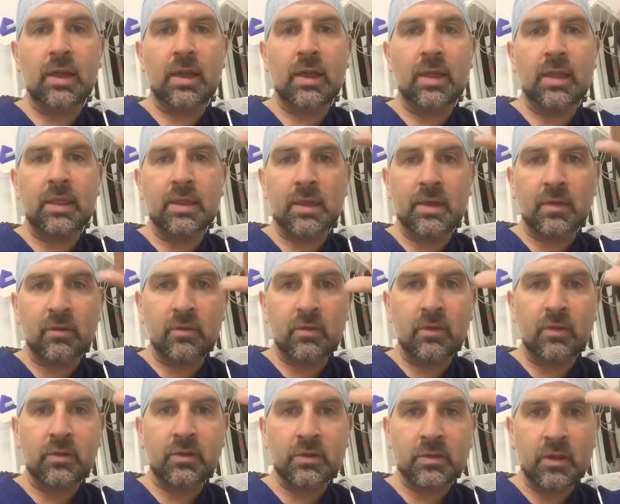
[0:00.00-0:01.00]
the,
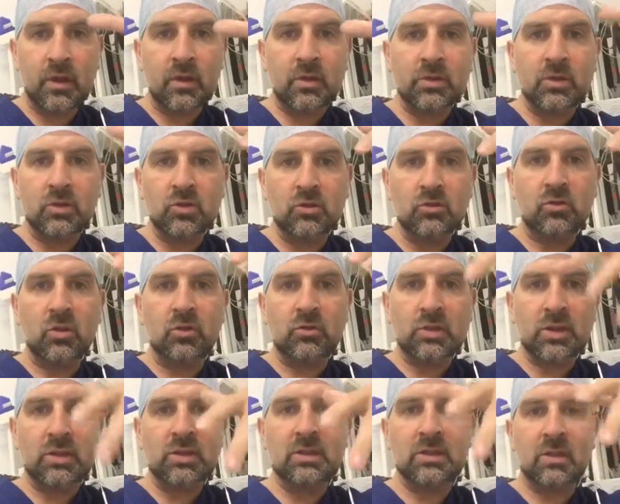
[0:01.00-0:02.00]
the scar tissue grows
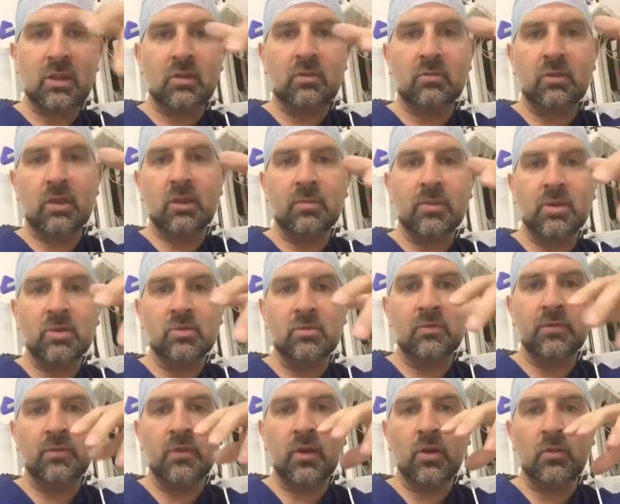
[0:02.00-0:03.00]
into the three dimensional
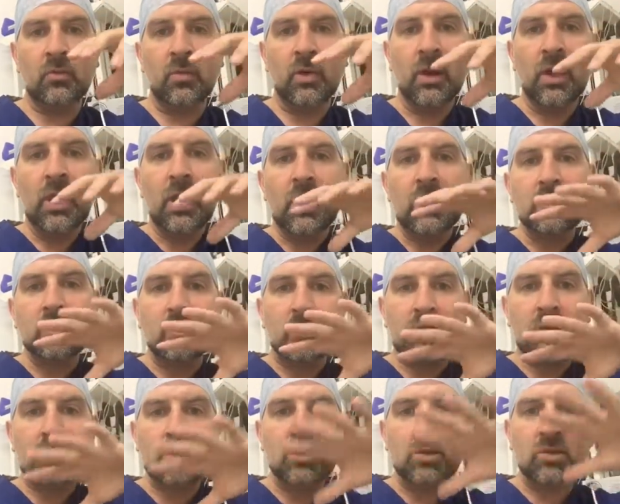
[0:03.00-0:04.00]
foam. So it
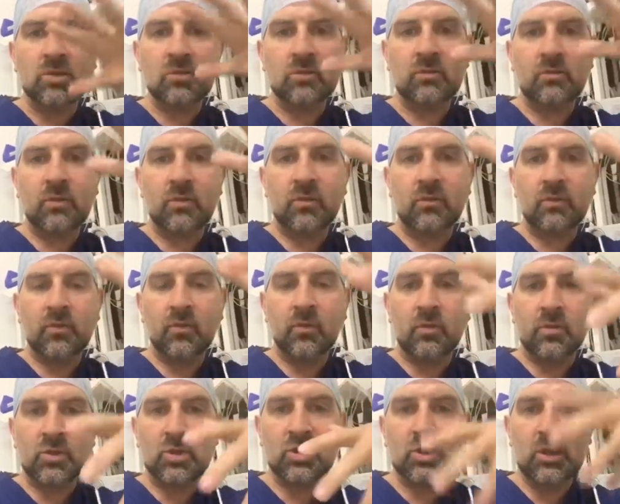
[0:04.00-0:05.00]
doesn't just form
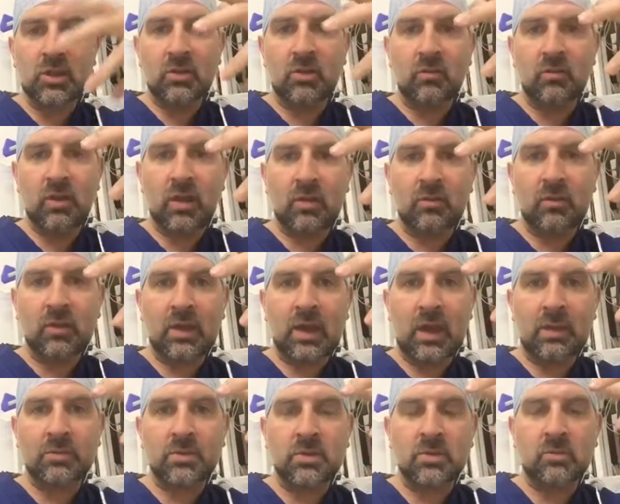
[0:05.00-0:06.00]
a sheet around the
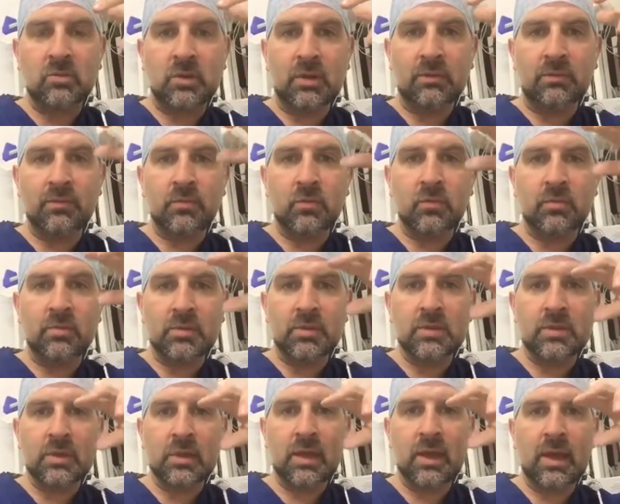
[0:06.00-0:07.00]
capsule, it
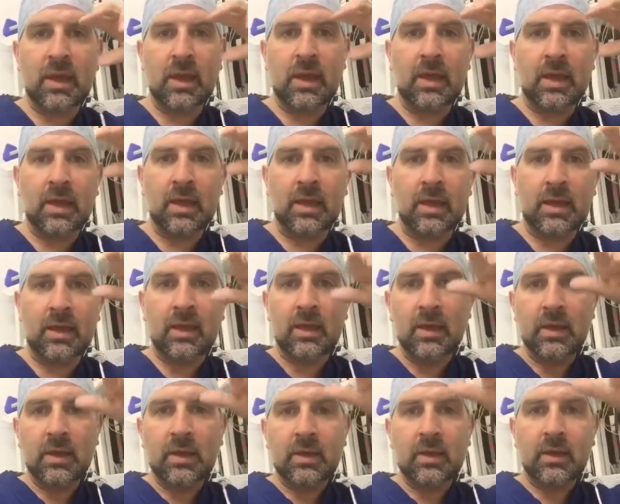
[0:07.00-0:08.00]
forms a
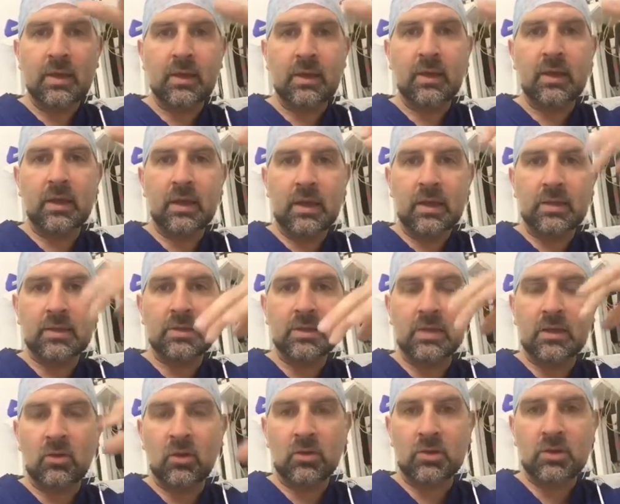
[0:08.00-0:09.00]
it's
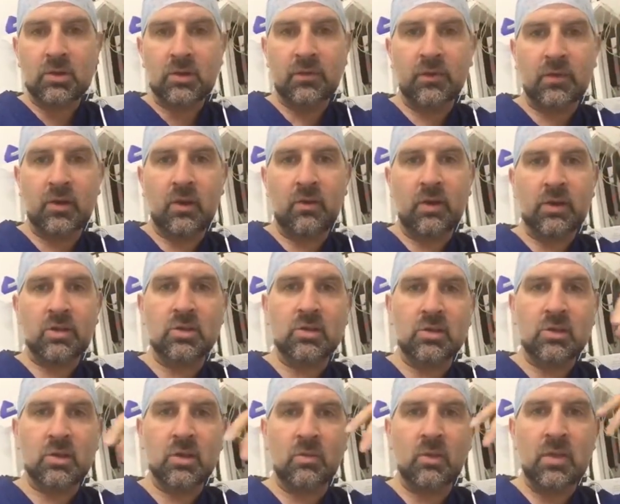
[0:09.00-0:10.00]
in lots of different directions.
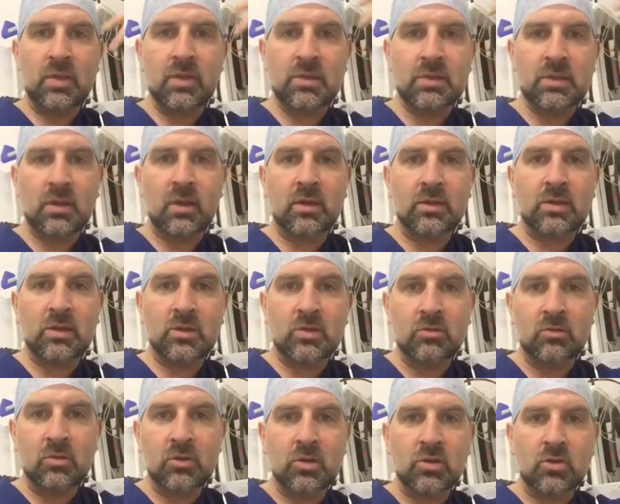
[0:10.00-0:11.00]
So when the scar tissue
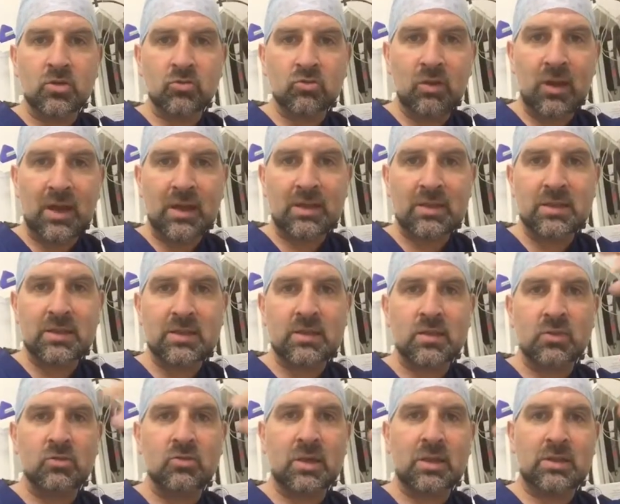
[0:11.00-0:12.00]
contracts, it's
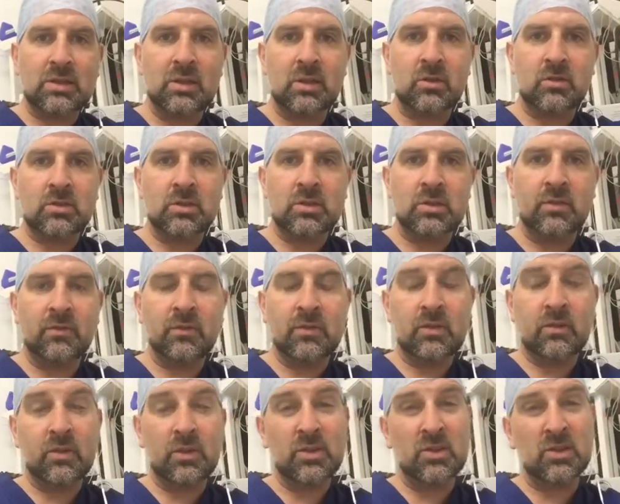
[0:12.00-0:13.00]
contracting in lots of different
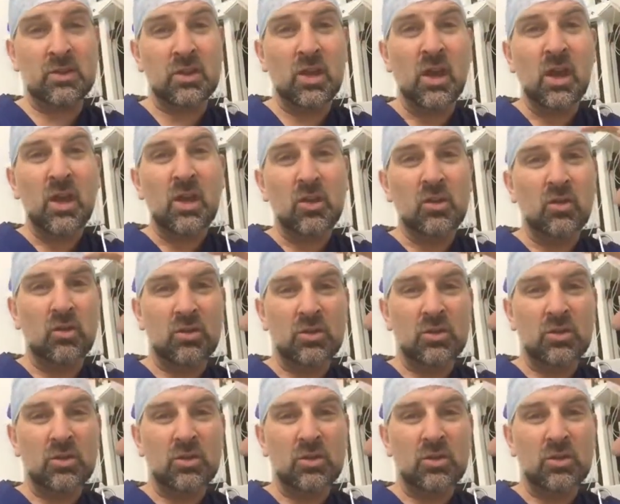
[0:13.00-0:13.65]
directions, not as